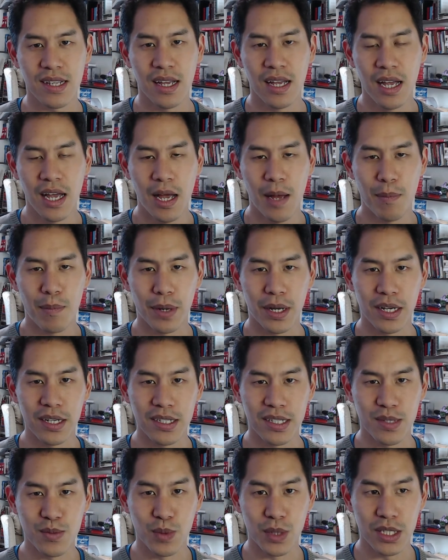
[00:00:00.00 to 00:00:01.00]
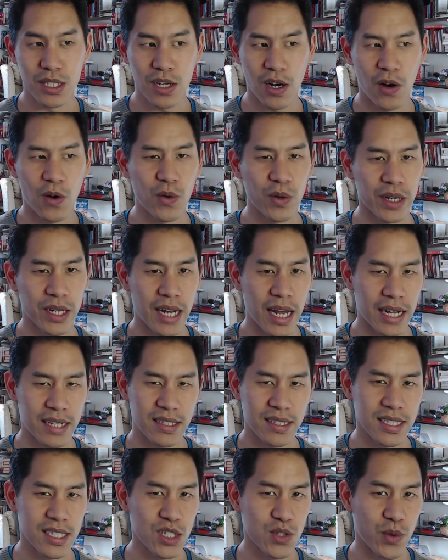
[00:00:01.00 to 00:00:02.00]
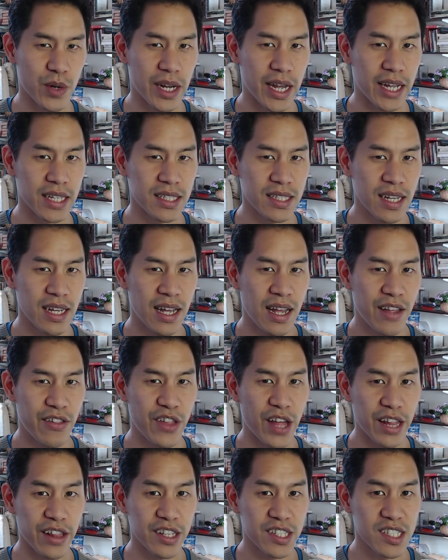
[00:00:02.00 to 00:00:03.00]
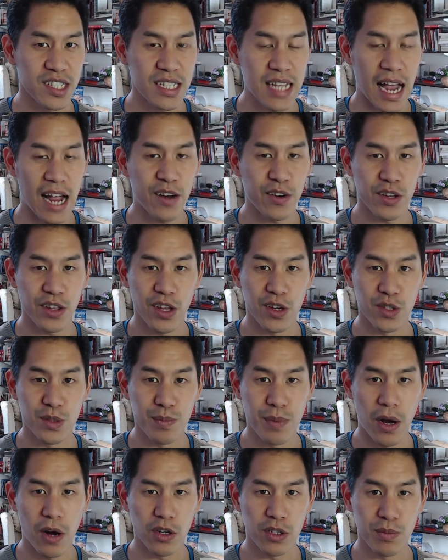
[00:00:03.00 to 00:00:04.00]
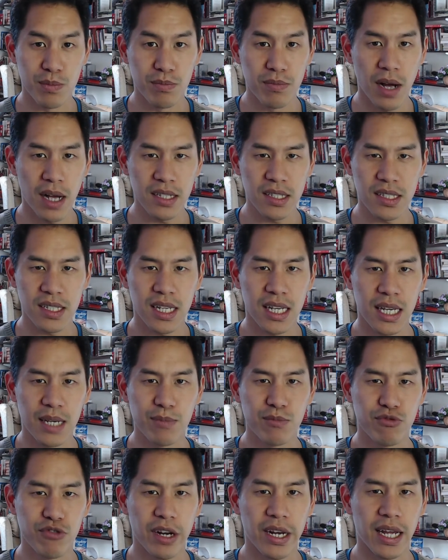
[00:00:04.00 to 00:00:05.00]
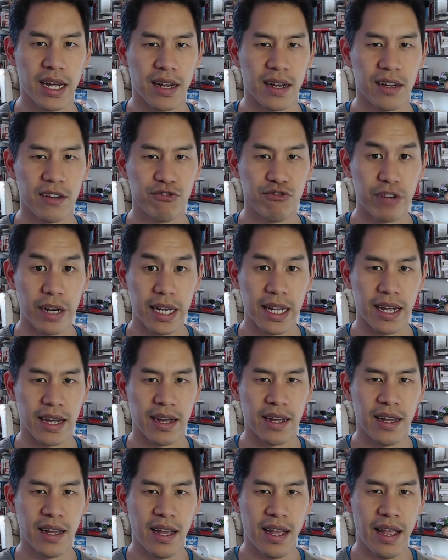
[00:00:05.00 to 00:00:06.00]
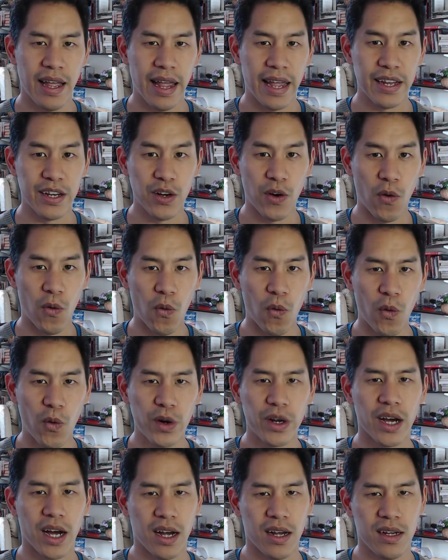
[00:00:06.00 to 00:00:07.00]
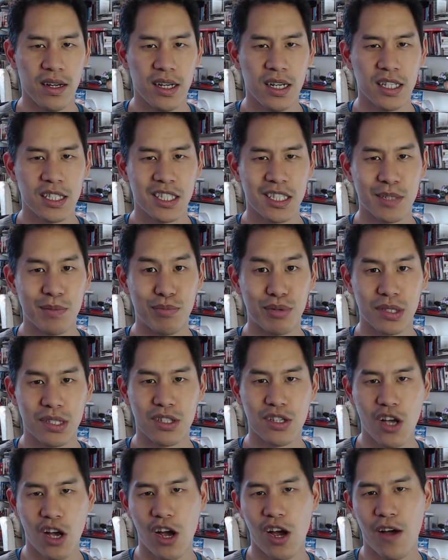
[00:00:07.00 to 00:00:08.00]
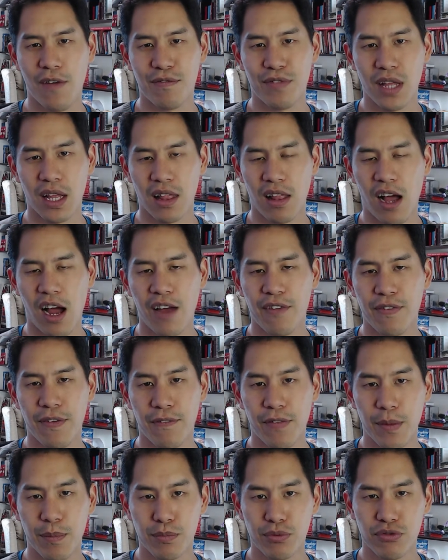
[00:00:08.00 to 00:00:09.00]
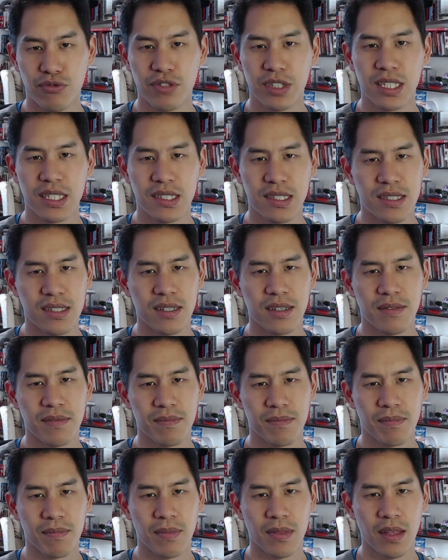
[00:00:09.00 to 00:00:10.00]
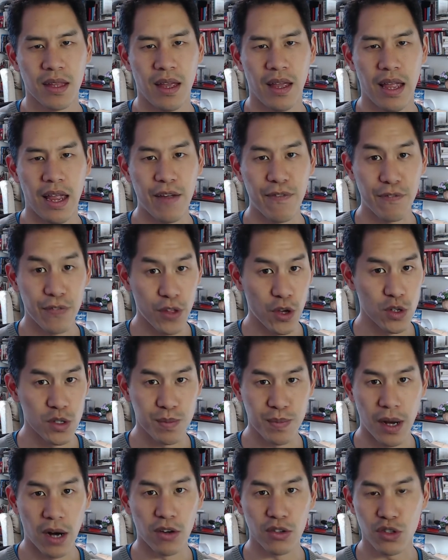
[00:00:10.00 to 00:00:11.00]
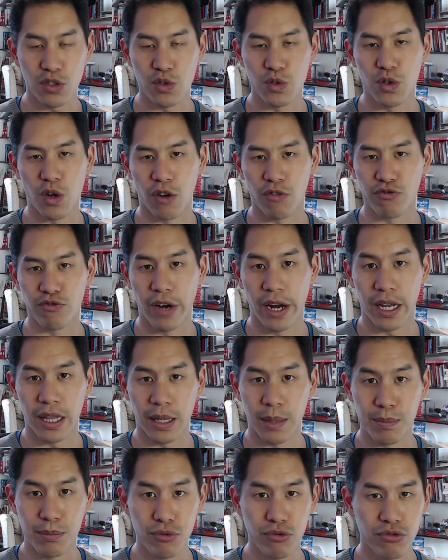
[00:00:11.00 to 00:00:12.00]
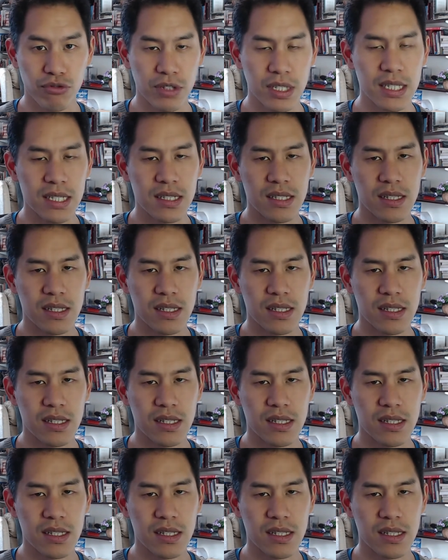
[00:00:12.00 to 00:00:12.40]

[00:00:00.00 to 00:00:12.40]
because we're told in Exodus 28 that the sound of those bells must keep ringing in order to preserve the life of the priest. If those bells do not ring the priest,